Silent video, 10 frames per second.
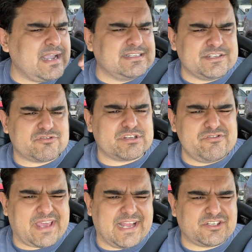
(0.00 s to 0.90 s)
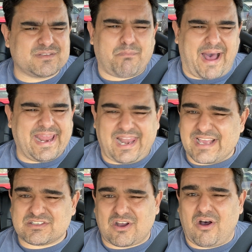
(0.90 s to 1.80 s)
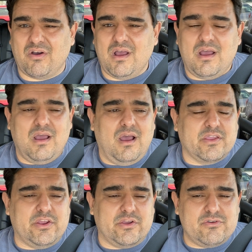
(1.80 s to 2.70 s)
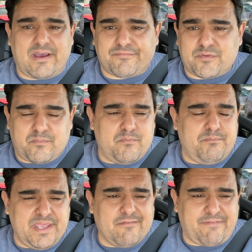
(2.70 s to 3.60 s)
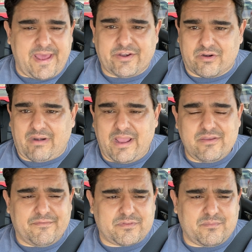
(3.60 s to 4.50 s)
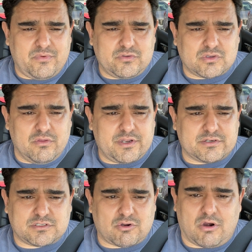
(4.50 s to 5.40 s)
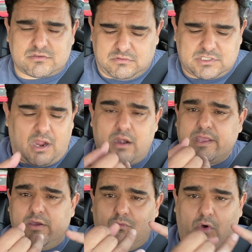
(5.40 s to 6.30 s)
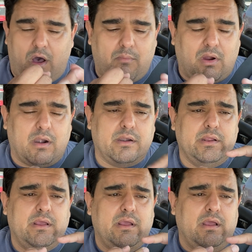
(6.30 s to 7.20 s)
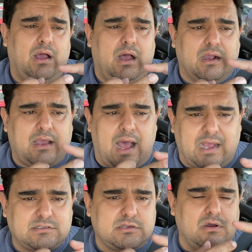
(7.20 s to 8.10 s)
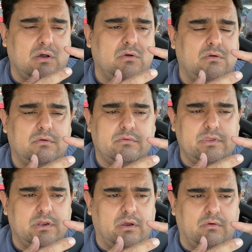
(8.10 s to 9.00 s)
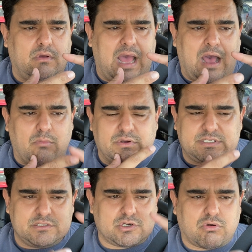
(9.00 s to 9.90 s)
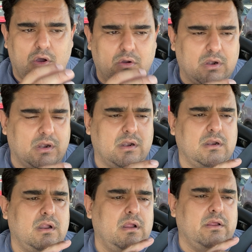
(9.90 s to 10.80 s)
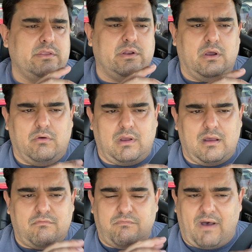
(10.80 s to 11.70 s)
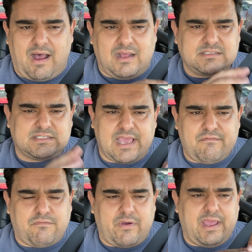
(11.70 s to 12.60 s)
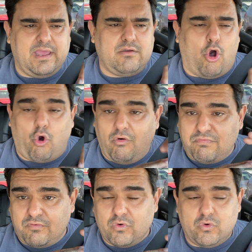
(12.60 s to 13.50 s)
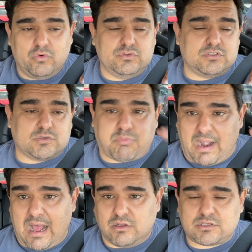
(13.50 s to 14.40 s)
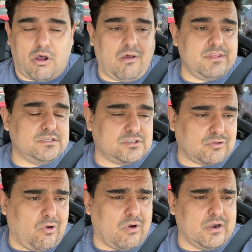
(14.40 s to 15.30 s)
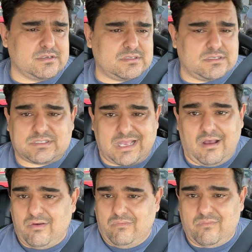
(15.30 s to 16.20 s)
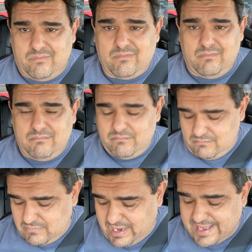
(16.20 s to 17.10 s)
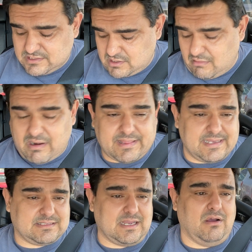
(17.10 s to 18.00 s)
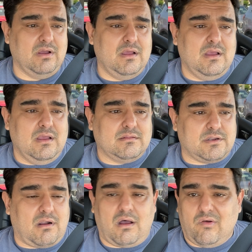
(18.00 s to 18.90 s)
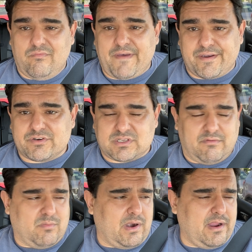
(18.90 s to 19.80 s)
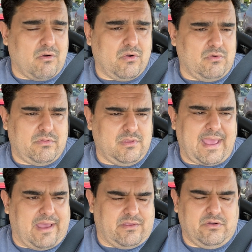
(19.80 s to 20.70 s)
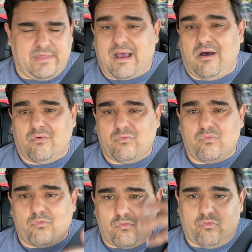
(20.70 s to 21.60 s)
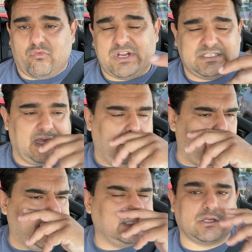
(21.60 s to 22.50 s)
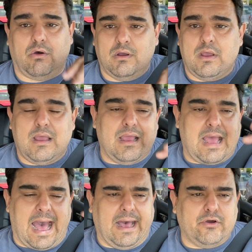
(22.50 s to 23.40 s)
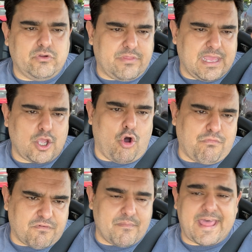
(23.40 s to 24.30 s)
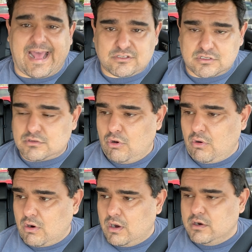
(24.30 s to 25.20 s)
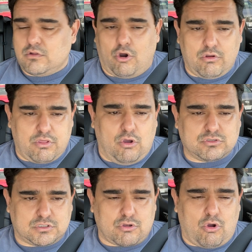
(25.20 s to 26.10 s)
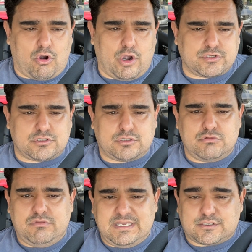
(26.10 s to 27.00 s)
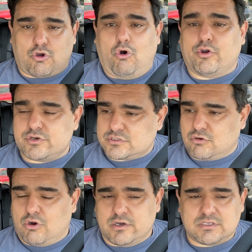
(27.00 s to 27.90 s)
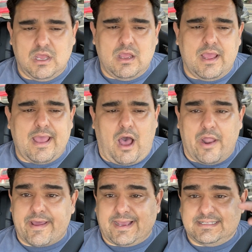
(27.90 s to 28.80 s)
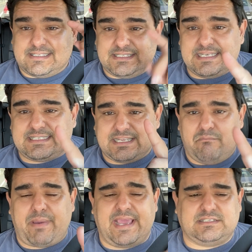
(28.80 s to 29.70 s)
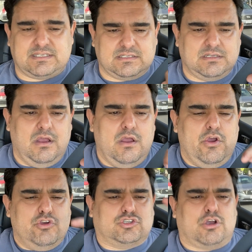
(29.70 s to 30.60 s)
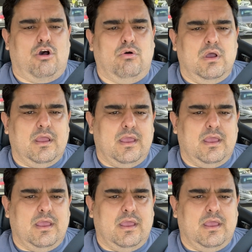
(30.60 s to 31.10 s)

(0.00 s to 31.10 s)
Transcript: is interesting. You can't just buy Lysol. You know, you have to be a vendor, right? You have to, so there's stores. So Target, Walmart, Costco, you know, Albertsons, Kroger, you know, Vaughn, Safeway, Whole Foods, Sprouts, all these stores sell Lysol, right? They're all vendors of them, right? Or yeah, you know, they all resell them, right? So how do they go from that store or those stores to these corner stores on a consistent basis? So